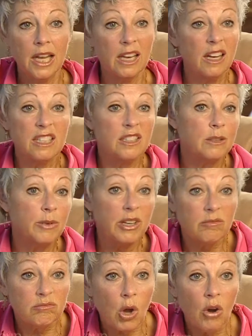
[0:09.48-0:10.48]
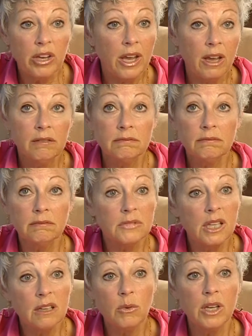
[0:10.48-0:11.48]
And I just went, oh yeah,
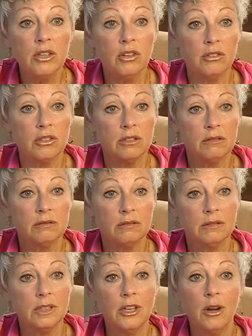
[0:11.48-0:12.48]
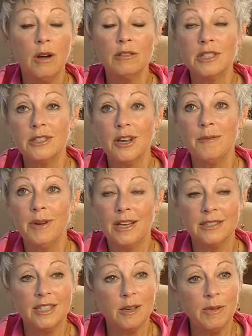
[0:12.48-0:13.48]
why not? You know, I was so
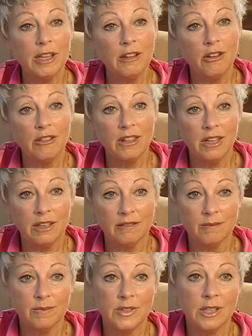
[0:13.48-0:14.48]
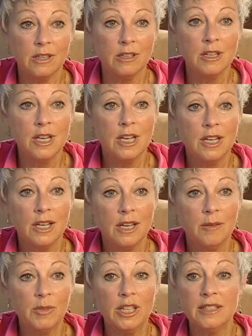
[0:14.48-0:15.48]
blasé about the whole thing. So,
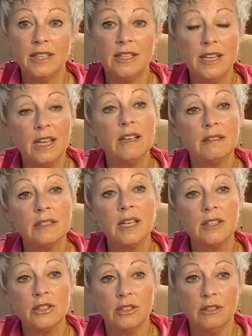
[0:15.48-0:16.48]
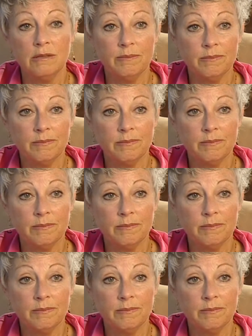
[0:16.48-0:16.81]
but I said, yeah, it sounds good.